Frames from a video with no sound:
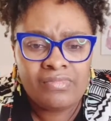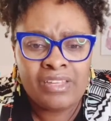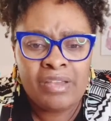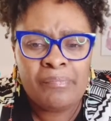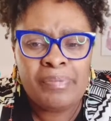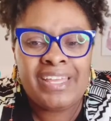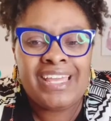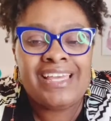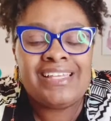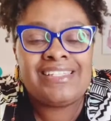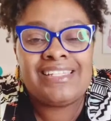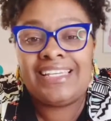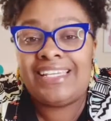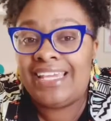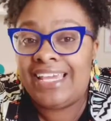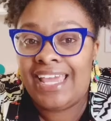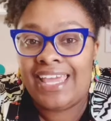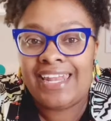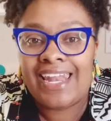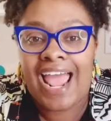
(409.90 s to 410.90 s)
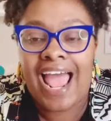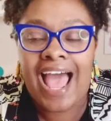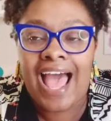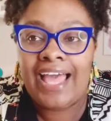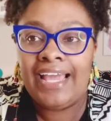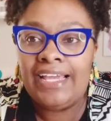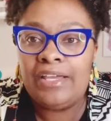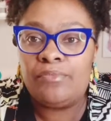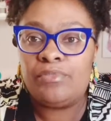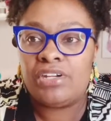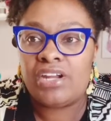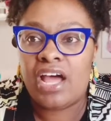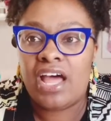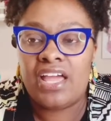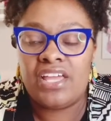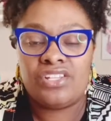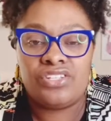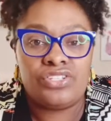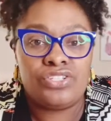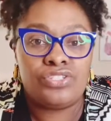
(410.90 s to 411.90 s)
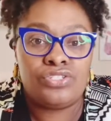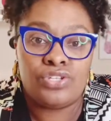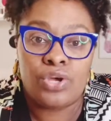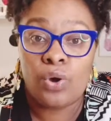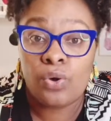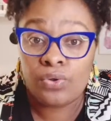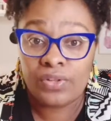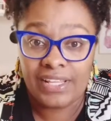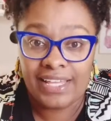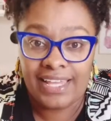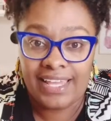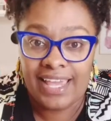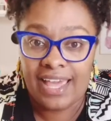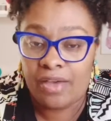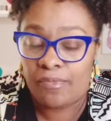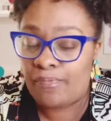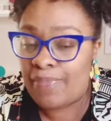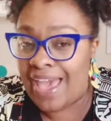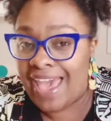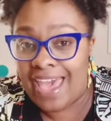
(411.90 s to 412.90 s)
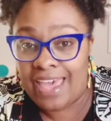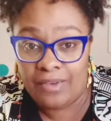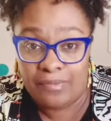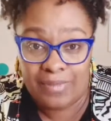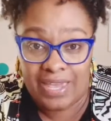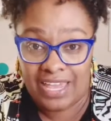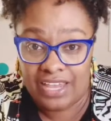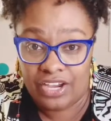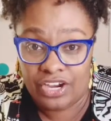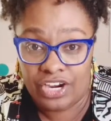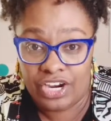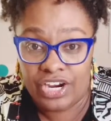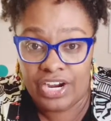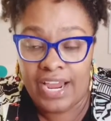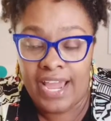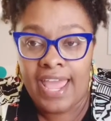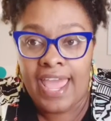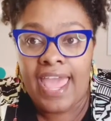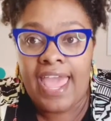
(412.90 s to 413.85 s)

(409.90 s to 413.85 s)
Because again, I am not solely a bag maker,